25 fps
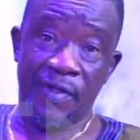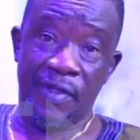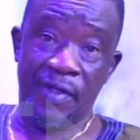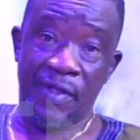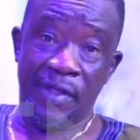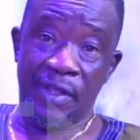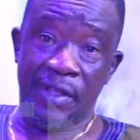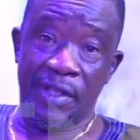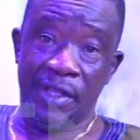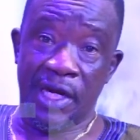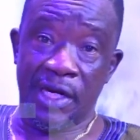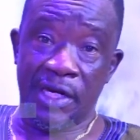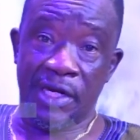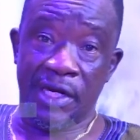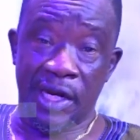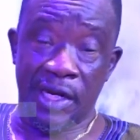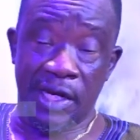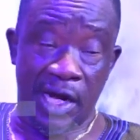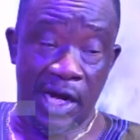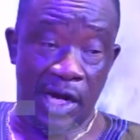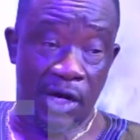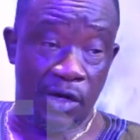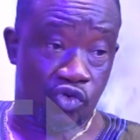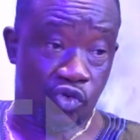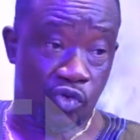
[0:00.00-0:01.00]
That are
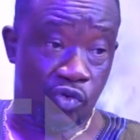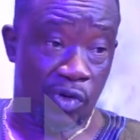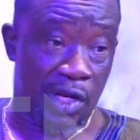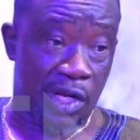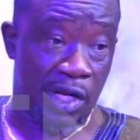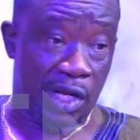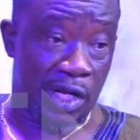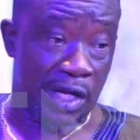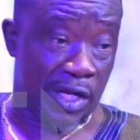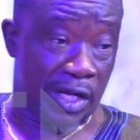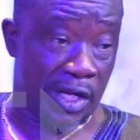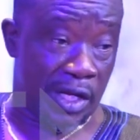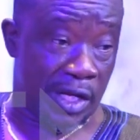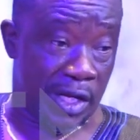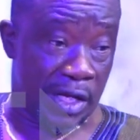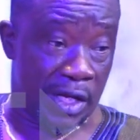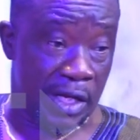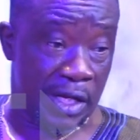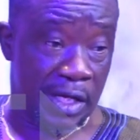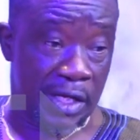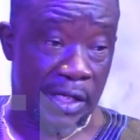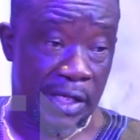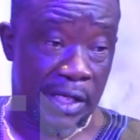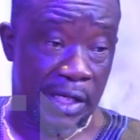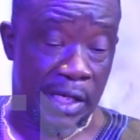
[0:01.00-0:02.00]
now today,
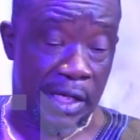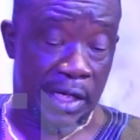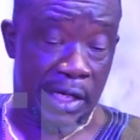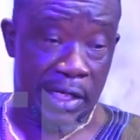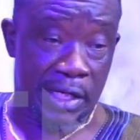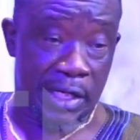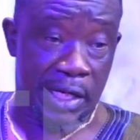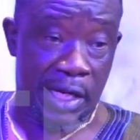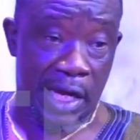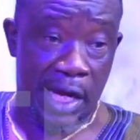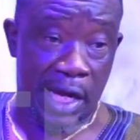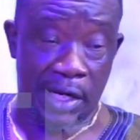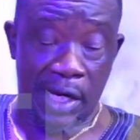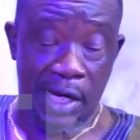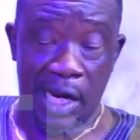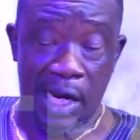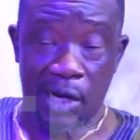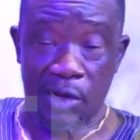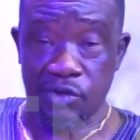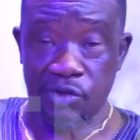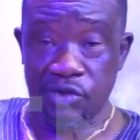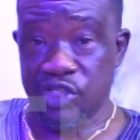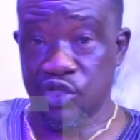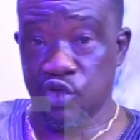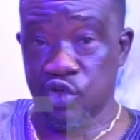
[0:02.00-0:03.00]
they are
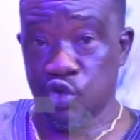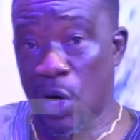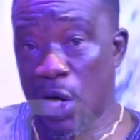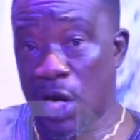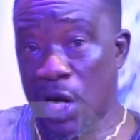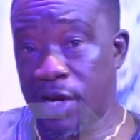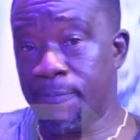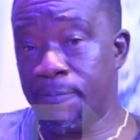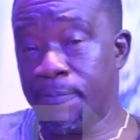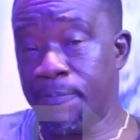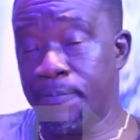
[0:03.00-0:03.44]
now G1.